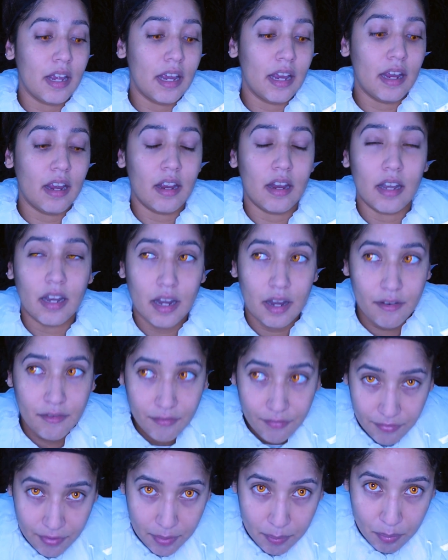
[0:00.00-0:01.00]
and it
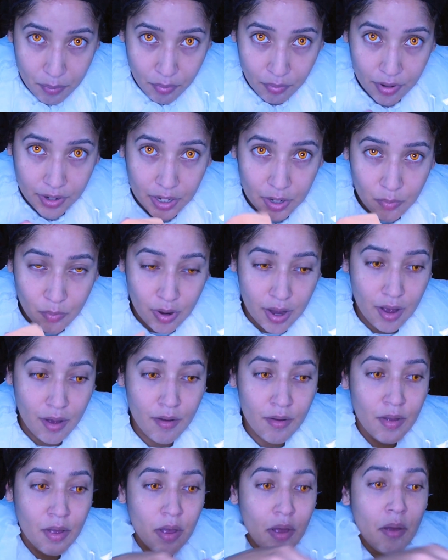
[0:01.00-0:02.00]
fit pretty
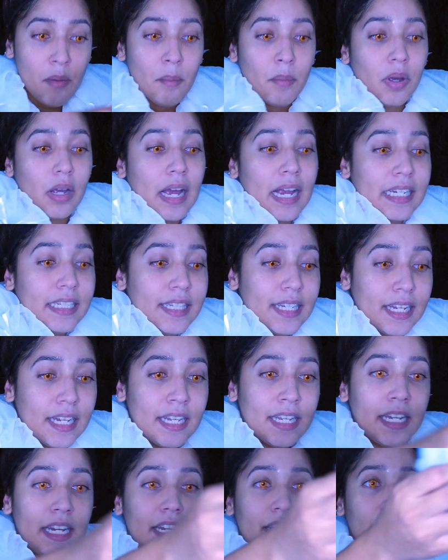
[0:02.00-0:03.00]
well, but I
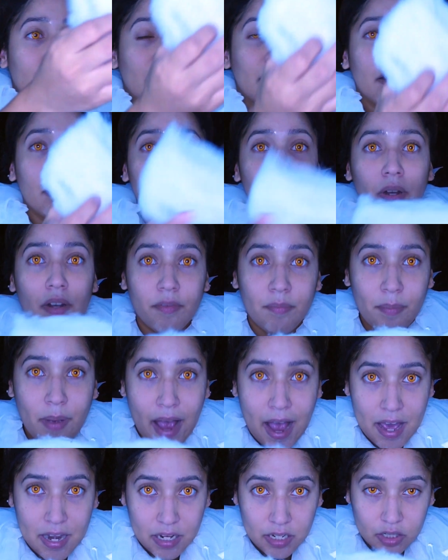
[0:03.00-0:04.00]
did need a little bit of
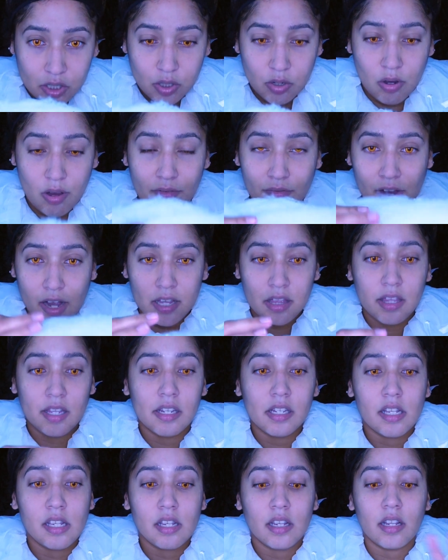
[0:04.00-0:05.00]
padding. So I've got
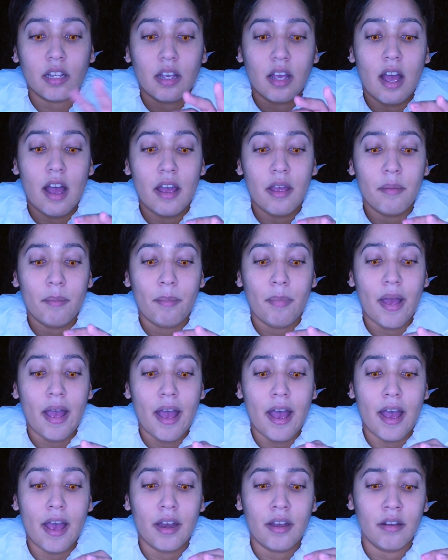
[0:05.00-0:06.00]
this cotton
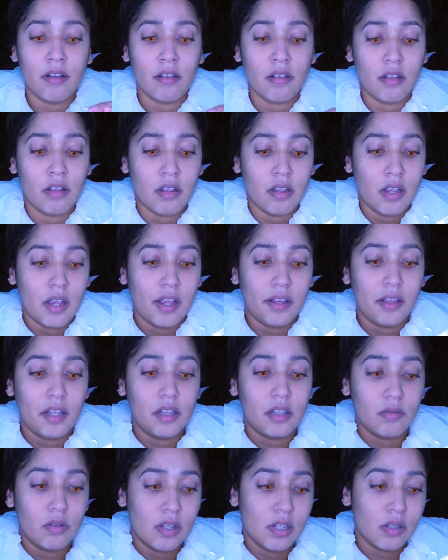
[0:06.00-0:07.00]
pad. I
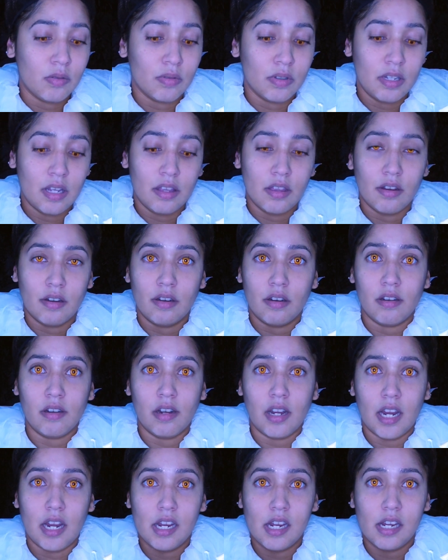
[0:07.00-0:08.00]
think that this was either
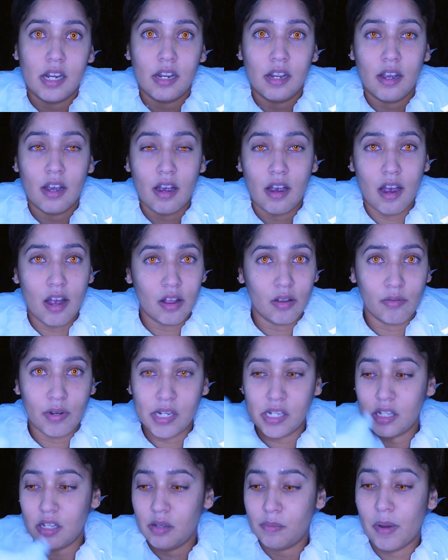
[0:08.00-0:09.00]
a
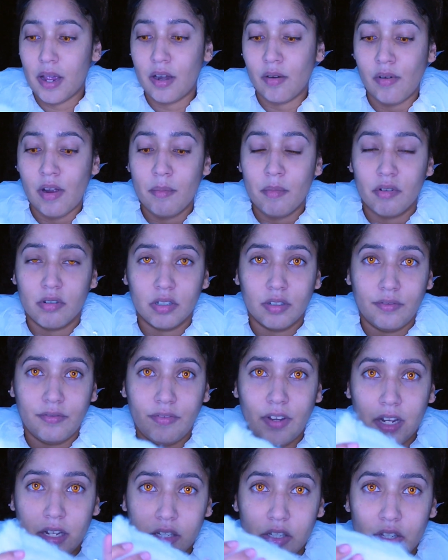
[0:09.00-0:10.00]
Halloween spiderweb or a fake